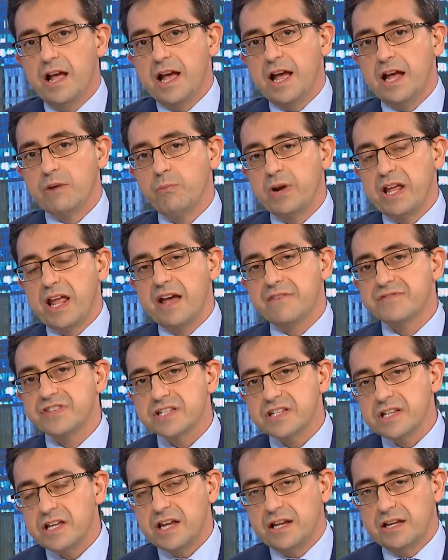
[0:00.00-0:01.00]
And we have
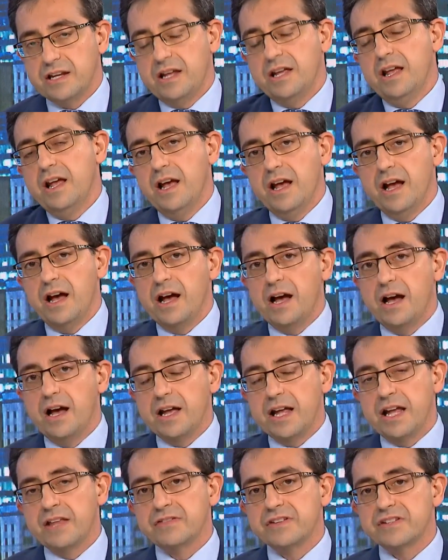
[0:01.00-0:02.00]
seen
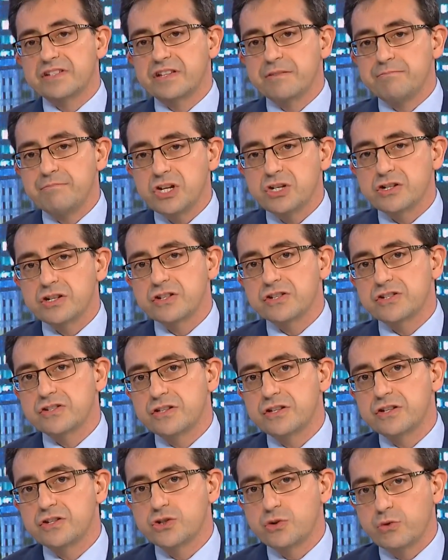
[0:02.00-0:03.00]
uh, in the submissions
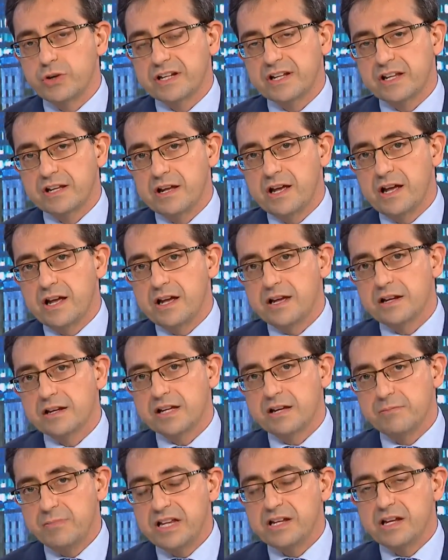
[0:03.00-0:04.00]
to the Joint uh,
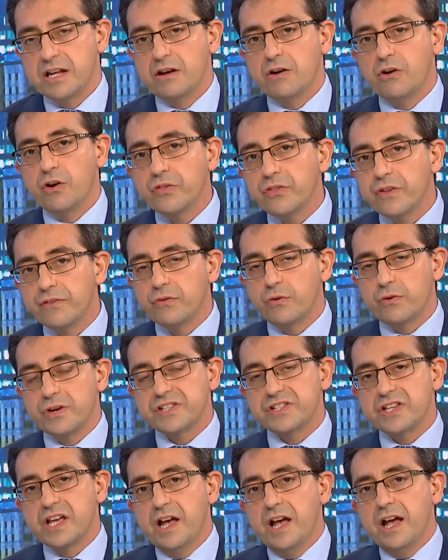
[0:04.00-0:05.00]
Committee on the
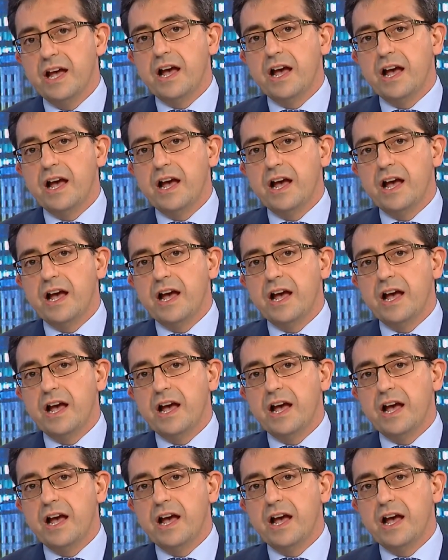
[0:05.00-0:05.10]
Voice,